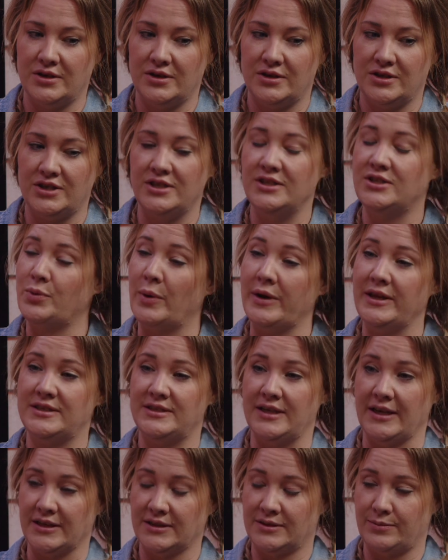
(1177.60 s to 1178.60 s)
She's
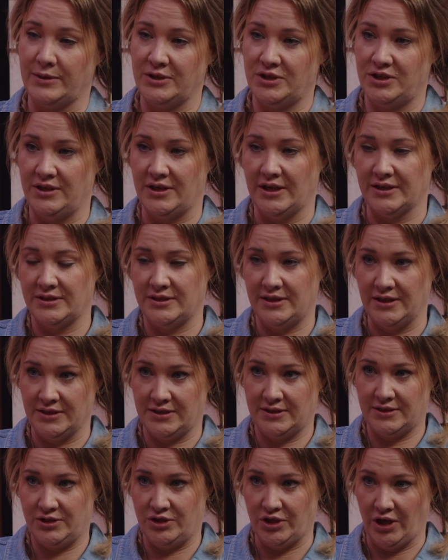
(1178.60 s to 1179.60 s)
26 when she does
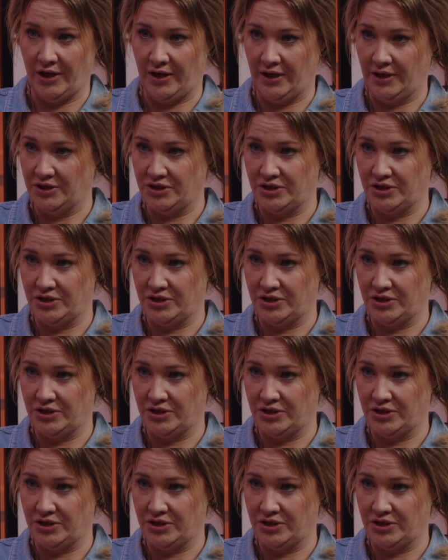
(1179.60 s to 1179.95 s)
this journey.